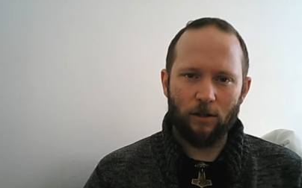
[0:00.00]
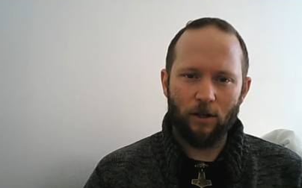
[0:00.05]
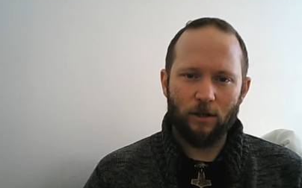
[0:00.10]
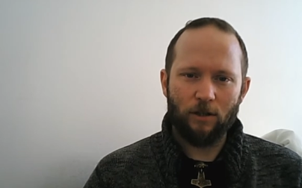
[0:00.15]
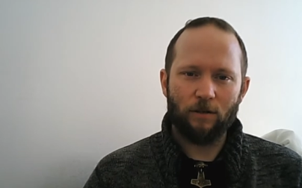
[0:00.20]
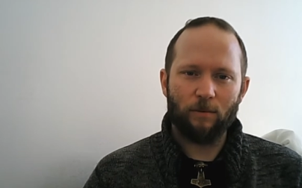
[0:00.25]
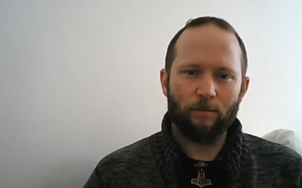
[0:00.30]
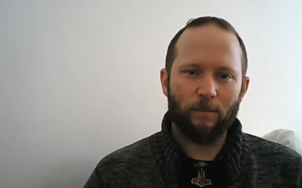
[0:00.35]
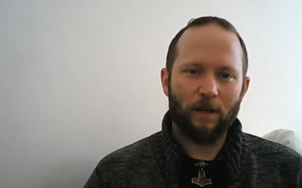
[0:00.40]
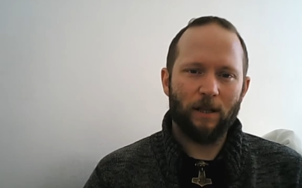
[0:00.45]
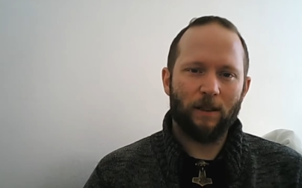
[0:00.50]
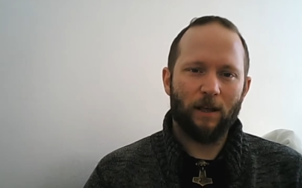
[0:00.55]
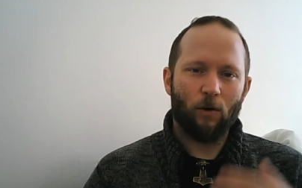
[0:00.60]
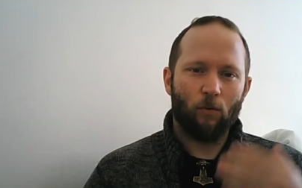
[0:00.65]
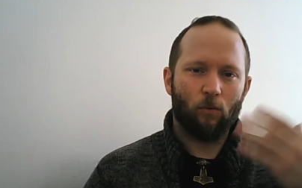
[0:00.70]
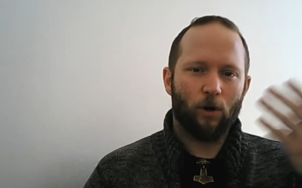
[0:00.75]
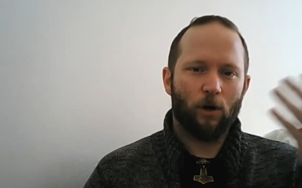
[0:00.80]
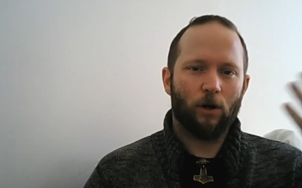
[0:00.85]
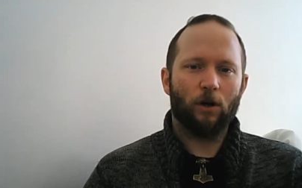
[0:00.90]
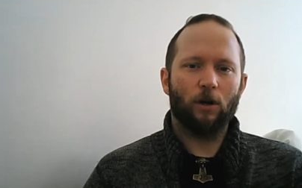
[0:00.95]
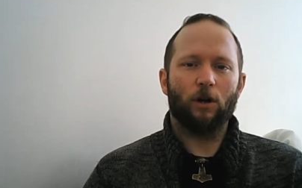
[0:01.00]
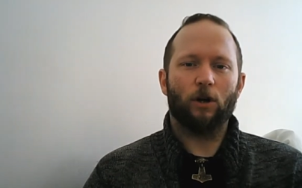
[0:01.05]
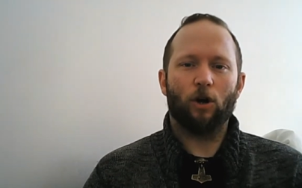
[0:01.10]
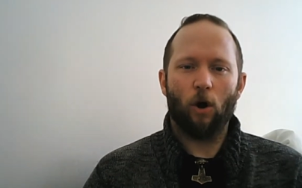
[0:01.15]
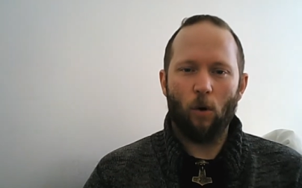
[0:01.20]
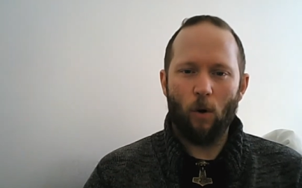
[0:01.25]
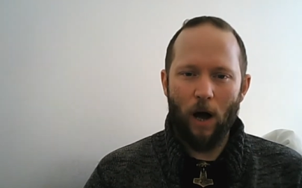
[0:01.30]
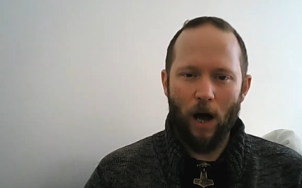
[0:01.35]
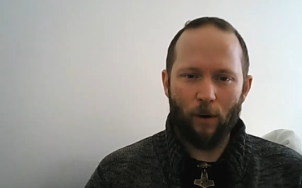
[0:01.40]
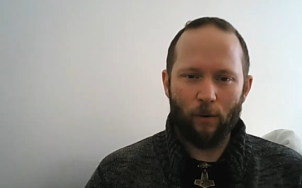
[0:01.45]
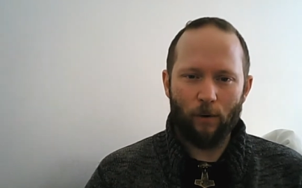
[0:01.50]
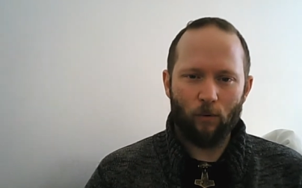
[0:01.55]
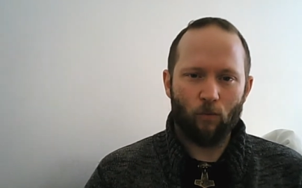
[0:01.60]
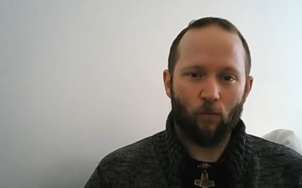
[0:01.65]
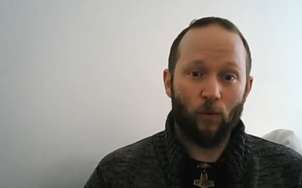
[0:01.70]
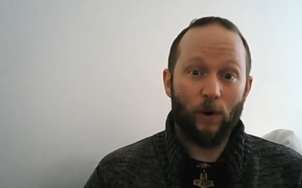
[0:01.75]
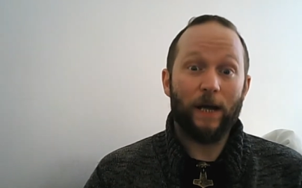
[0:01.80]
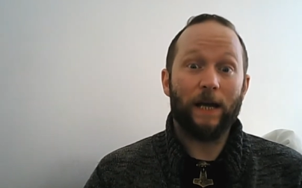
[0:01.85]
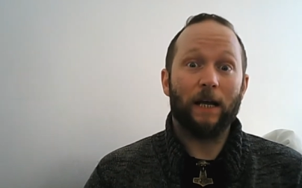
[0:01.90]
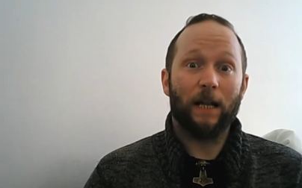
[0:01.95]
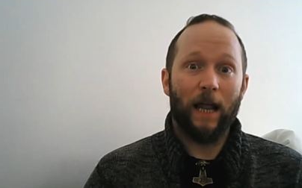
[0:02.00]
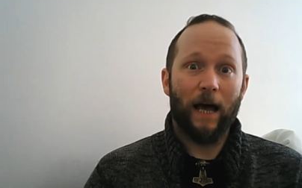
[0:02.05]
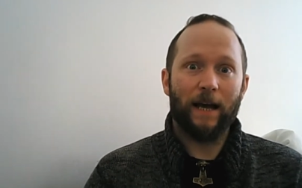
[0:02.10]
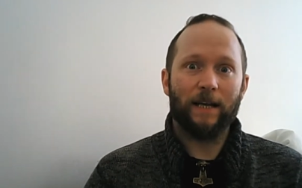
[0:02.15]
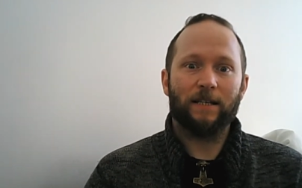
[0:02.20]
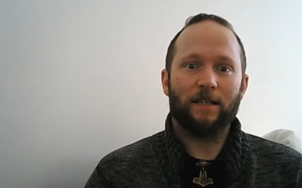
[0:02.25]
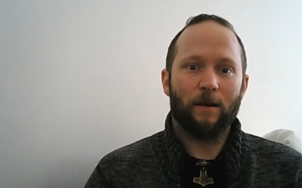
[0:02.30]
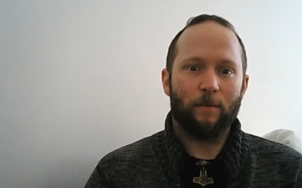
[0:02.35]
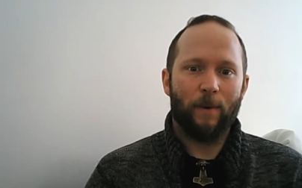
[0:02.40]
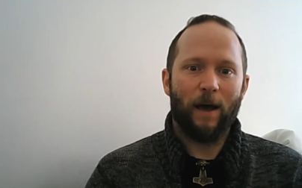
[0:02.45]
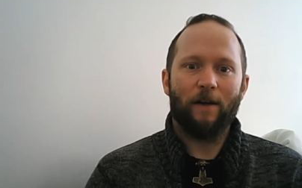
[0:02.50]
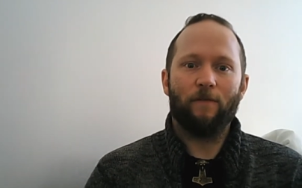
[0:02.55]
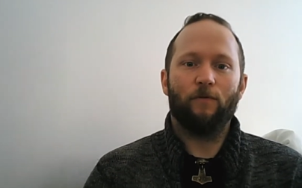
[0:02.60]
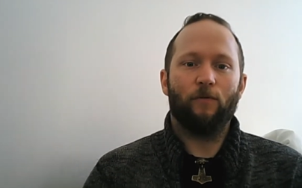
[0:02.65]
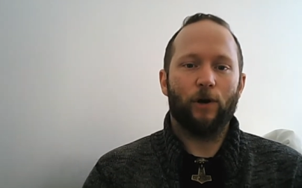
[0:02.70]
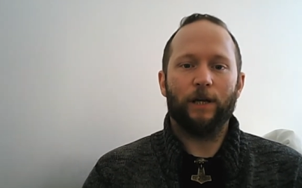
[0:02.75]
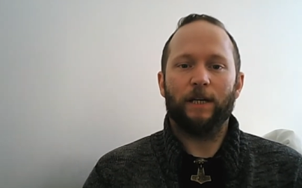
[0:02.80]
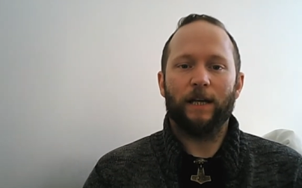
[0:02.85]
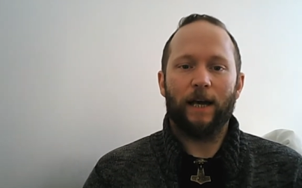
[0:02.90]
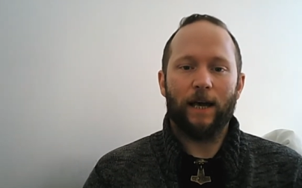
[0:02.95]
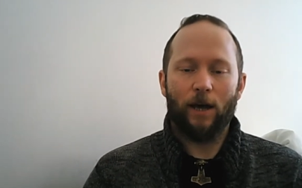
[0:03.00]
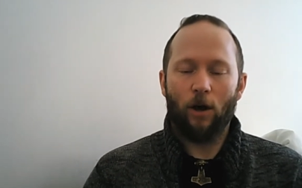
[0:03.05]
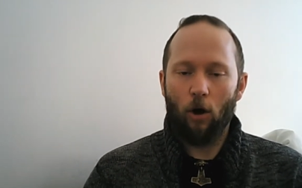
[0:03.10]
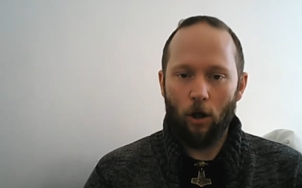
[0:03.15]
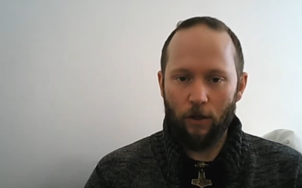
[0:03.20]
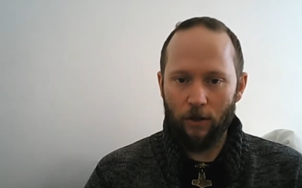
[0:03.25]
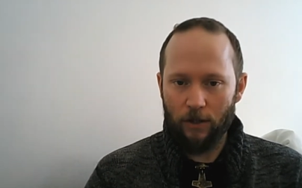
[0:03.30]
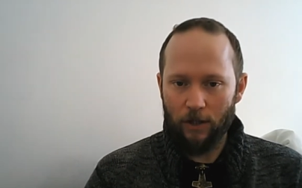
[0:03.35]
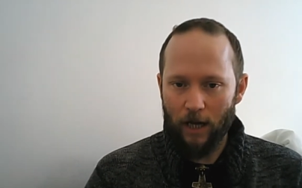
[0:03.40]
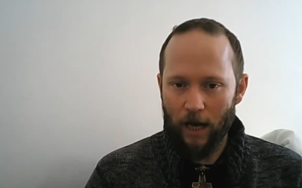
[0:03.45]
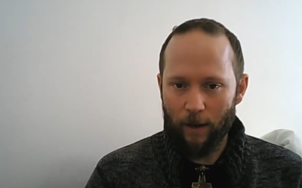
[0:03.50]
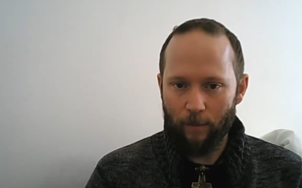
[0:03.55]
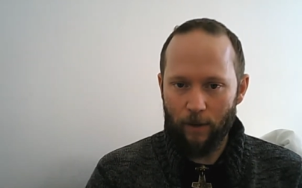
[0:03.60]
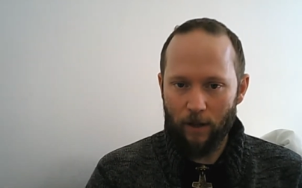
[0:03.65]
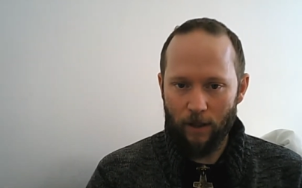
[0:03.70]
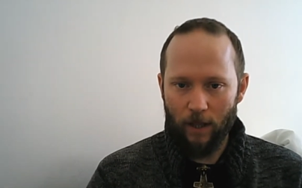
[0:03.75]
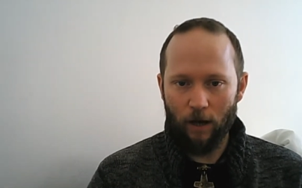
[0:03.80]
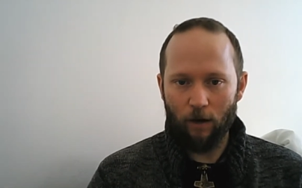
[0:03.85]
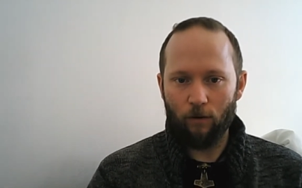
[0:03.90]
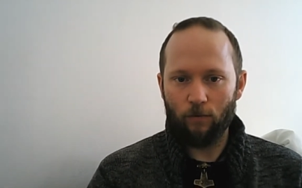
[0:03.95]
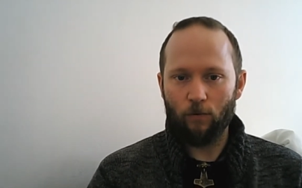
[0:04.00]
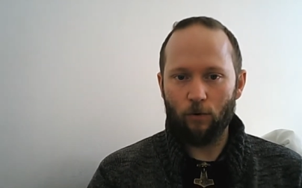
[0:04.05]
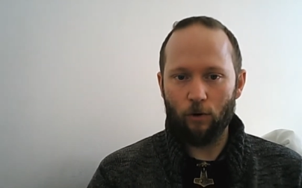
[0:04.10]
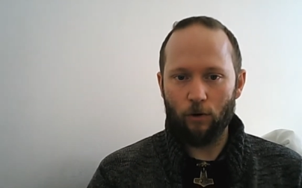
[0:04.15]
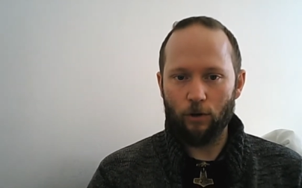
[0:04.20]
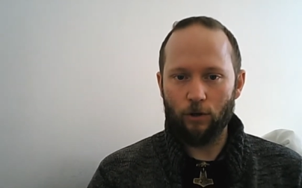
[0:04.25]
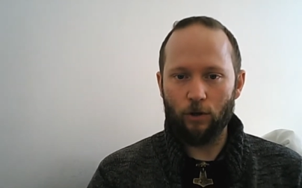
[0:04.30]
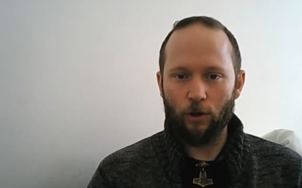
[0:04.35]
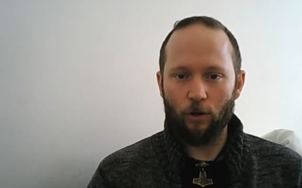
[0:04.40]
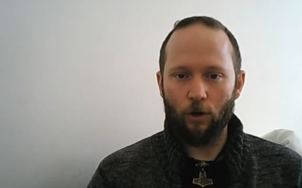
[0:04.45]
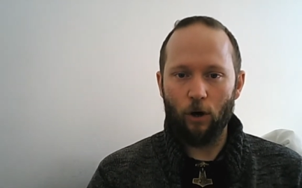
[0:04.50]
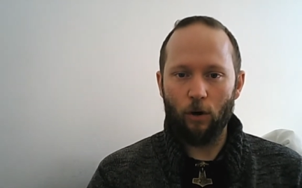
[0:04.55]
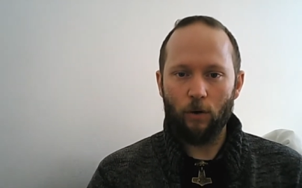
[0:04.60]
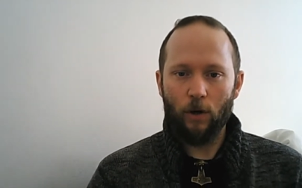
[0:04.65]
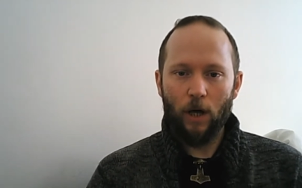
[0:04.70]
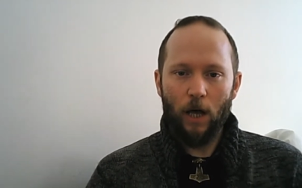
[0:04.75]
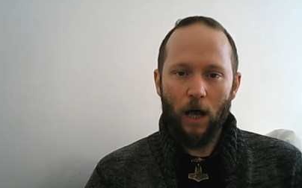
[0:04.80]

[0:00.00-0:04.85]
Doesn't mean that we're gonna go out and realize them every day, all the time. And then, of course, you know,